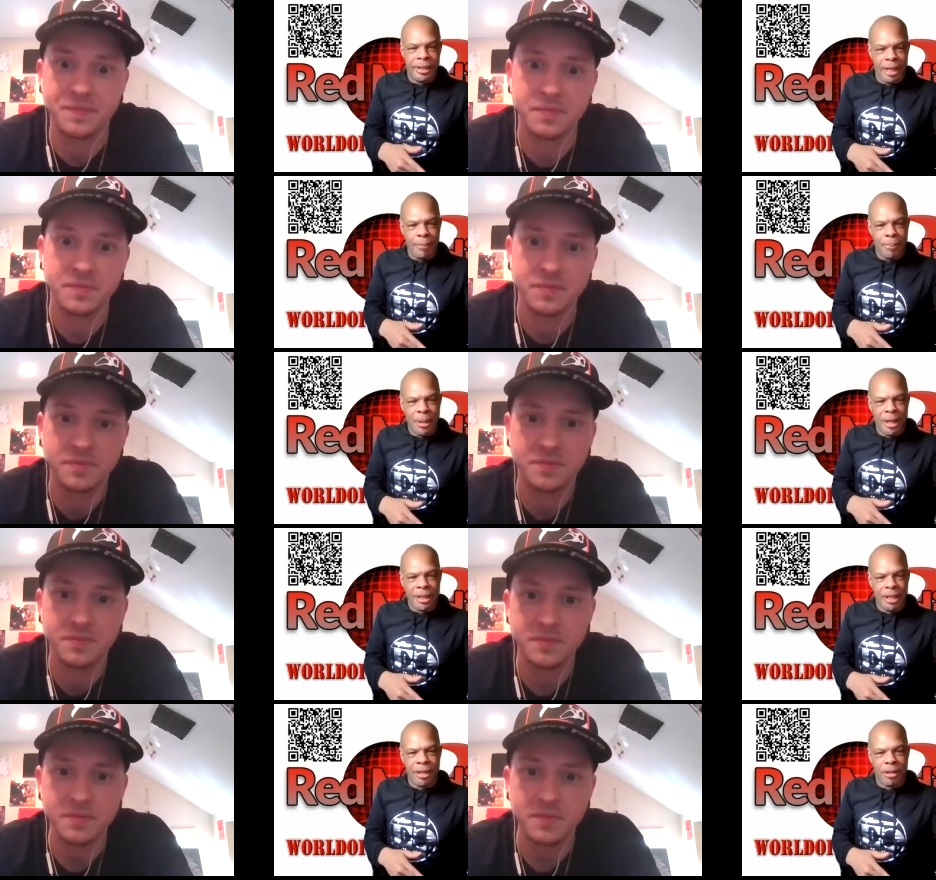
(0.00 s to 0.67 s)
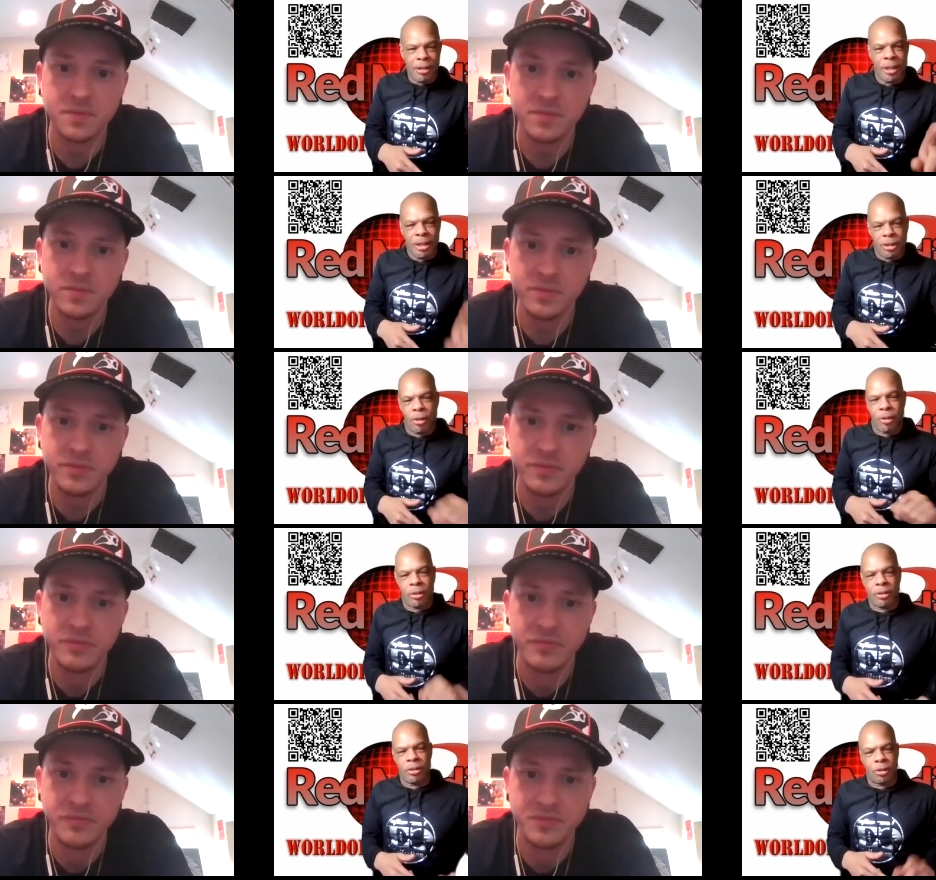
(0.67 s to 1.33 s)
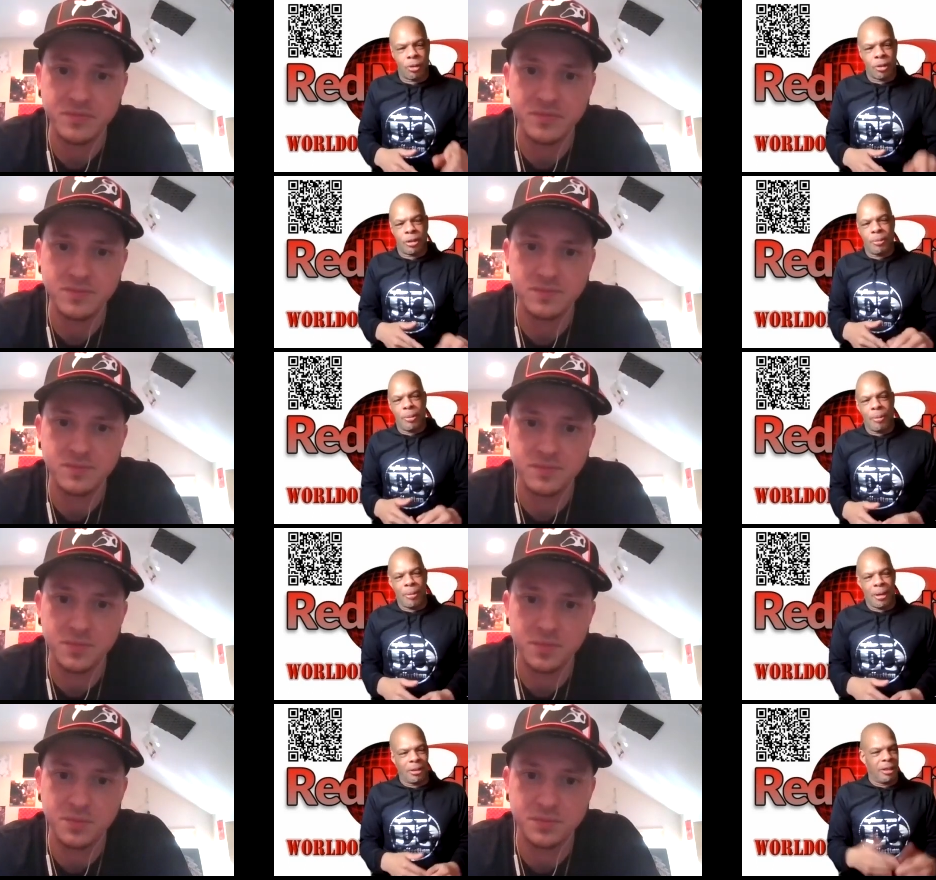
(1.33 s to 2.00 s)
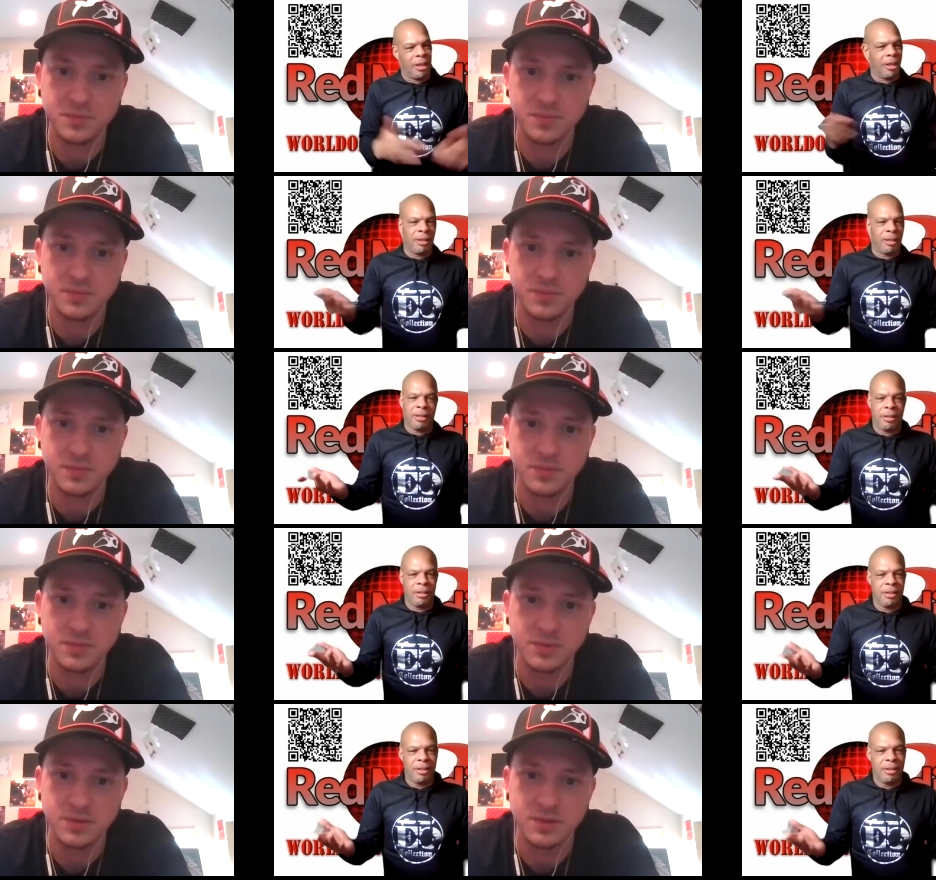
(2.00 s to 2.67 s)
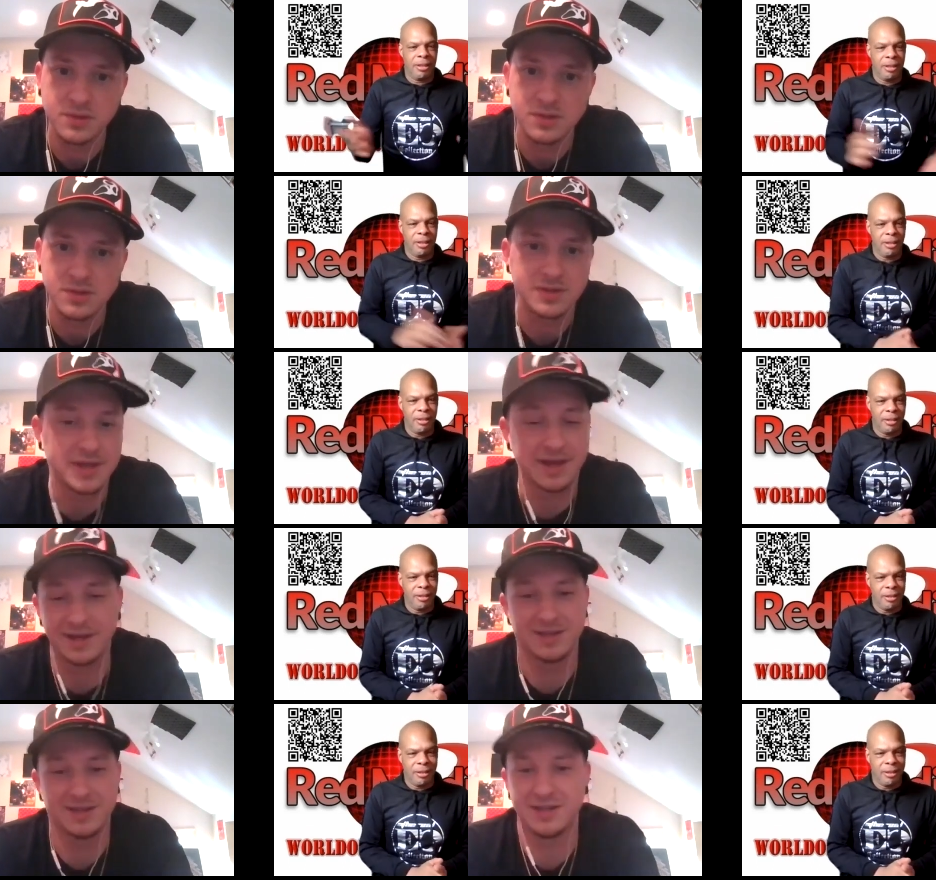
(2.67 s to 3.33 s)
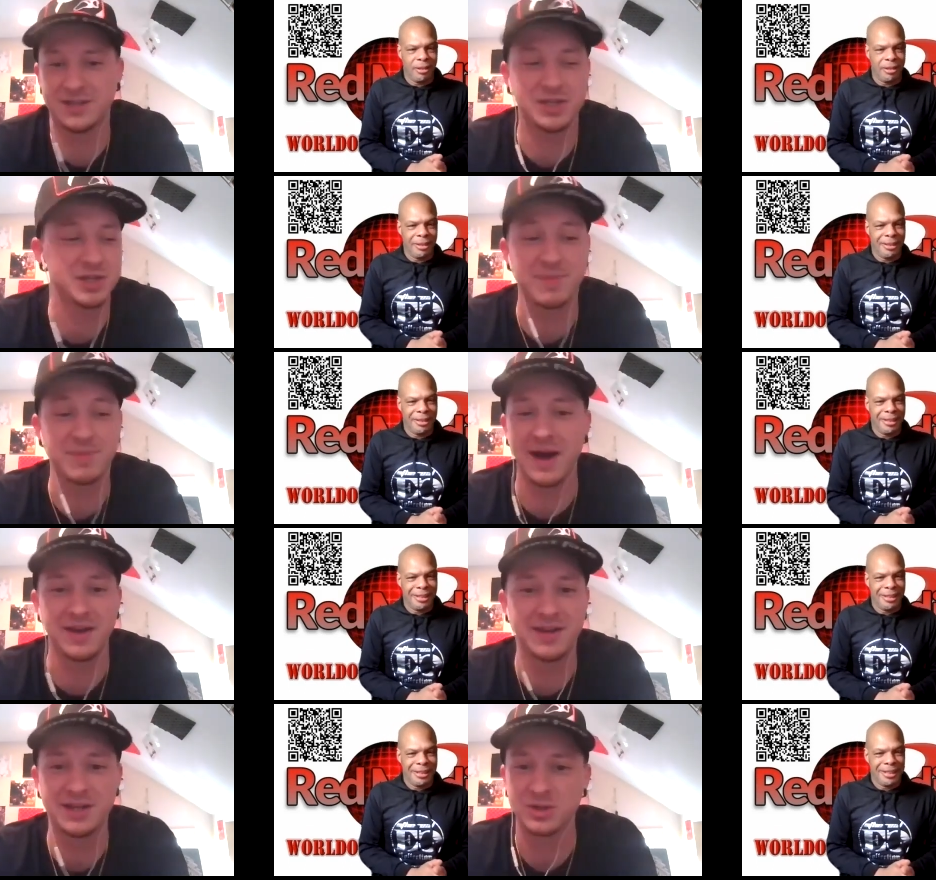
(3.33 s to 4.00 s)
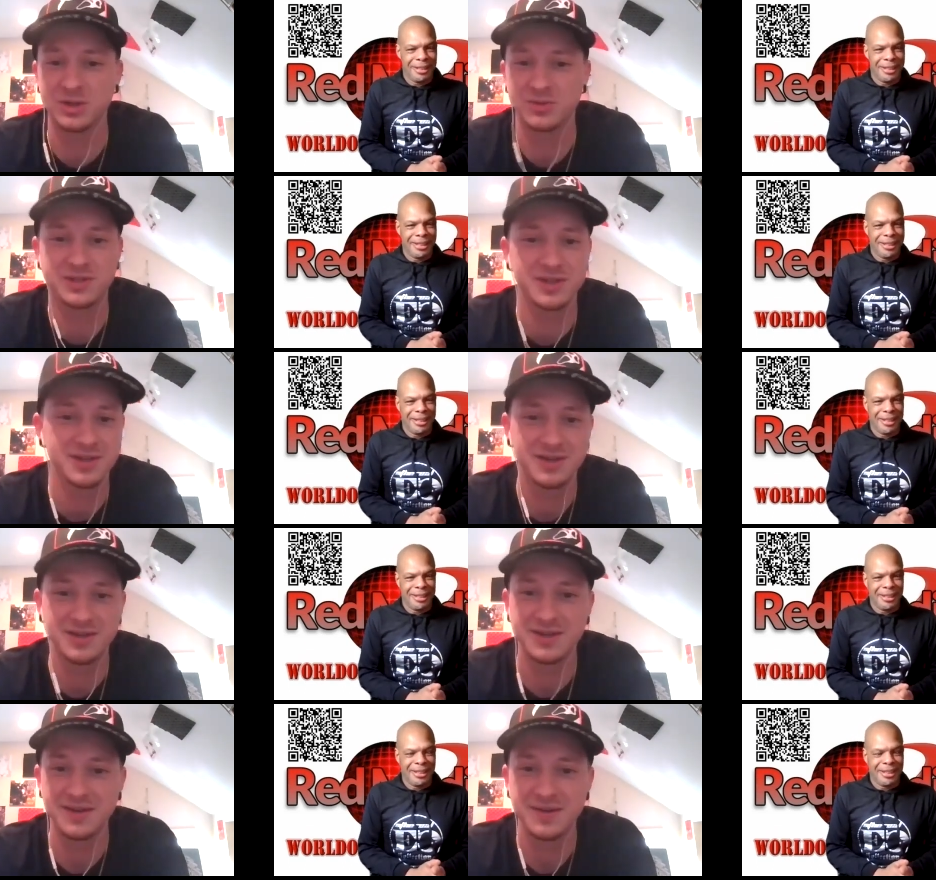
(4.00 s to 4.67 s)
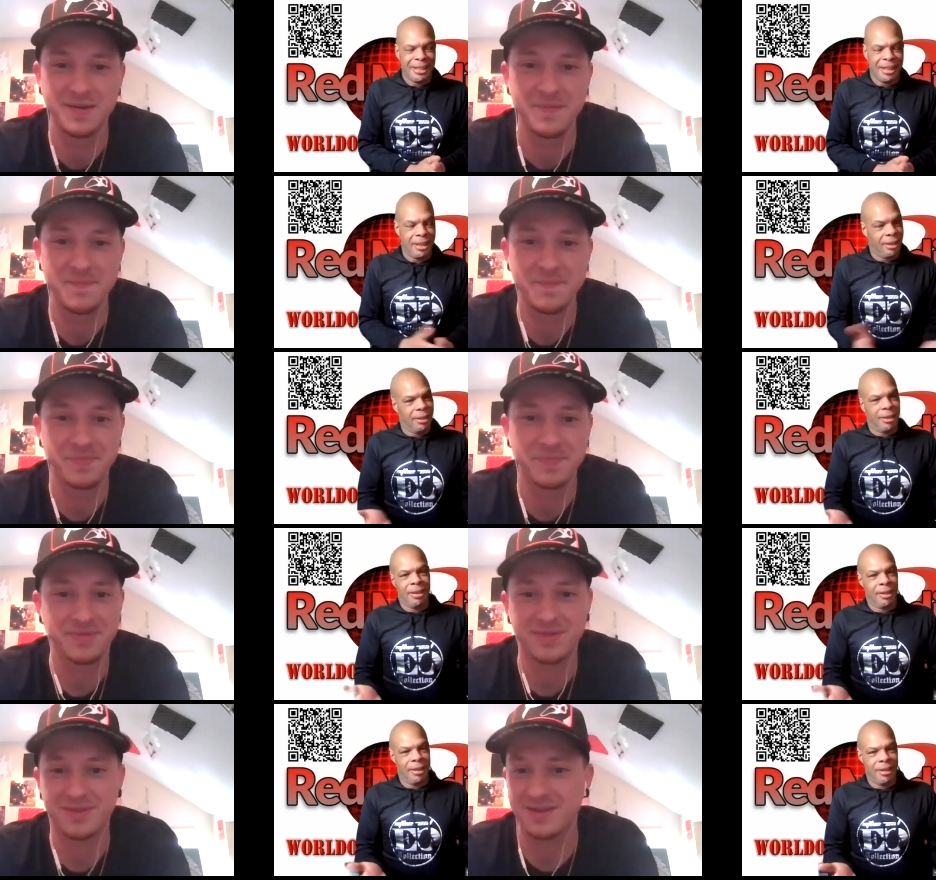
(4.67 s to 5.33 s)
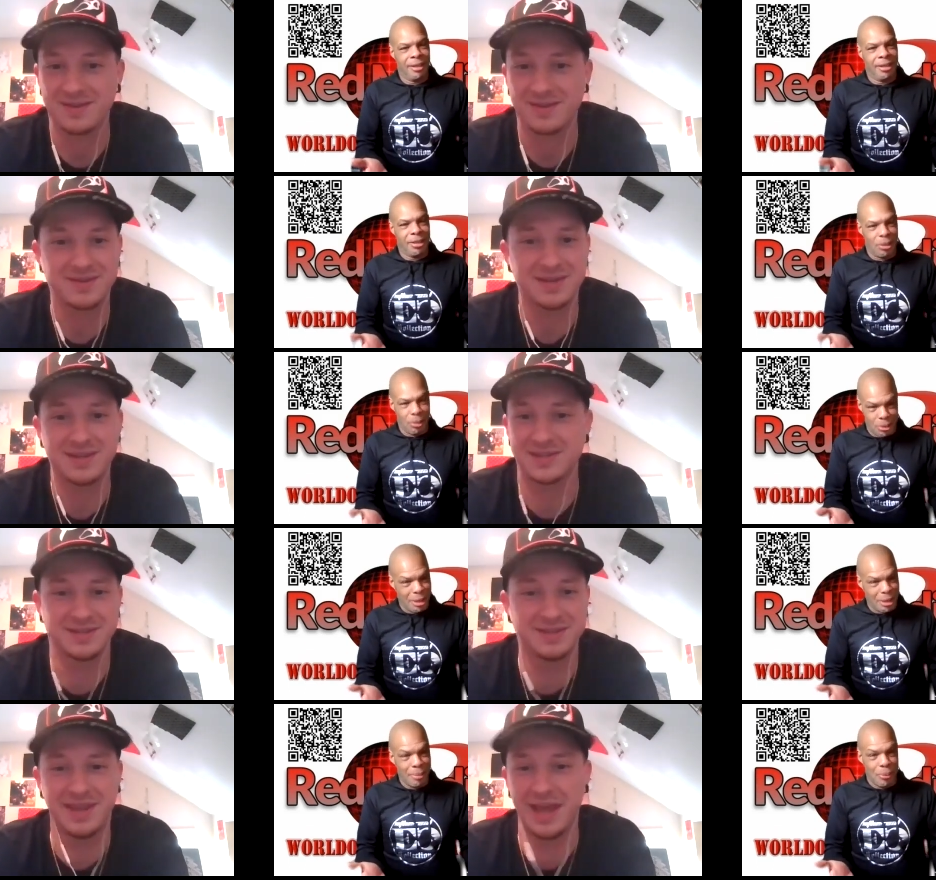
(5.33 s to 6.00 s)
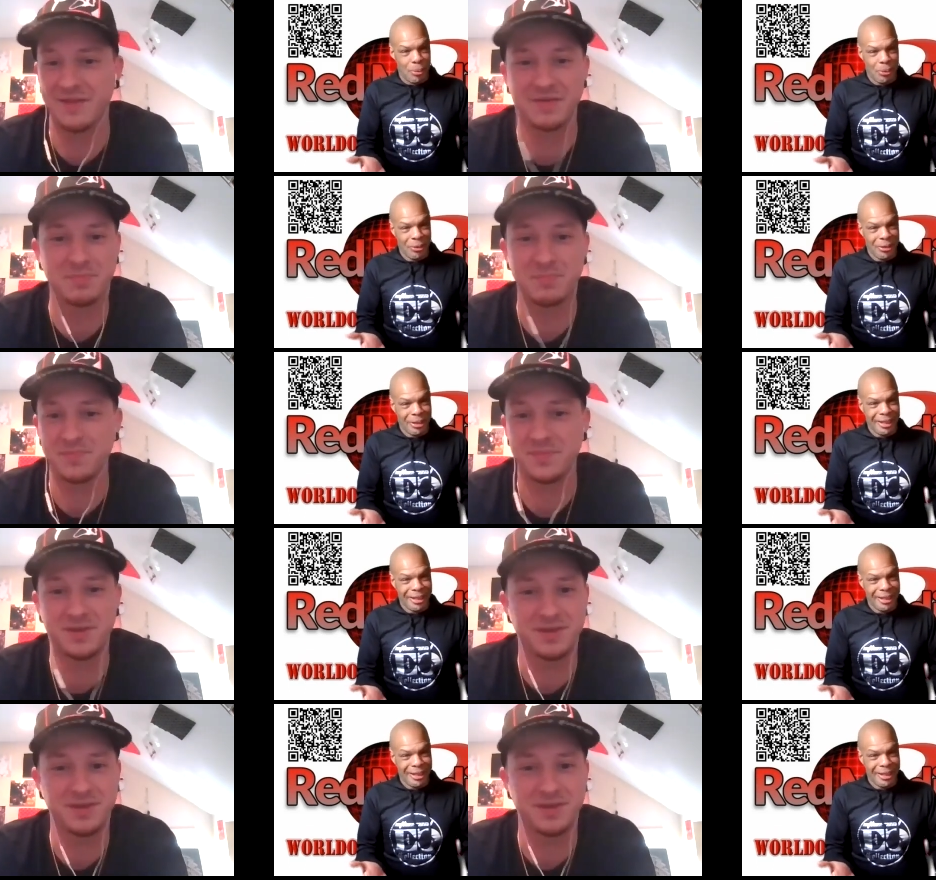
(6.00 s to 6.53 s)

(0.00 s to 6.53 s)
Speaker 1: dpd talk, talk to me about this.
Speaker 2: That it's just my initials. It's Don't David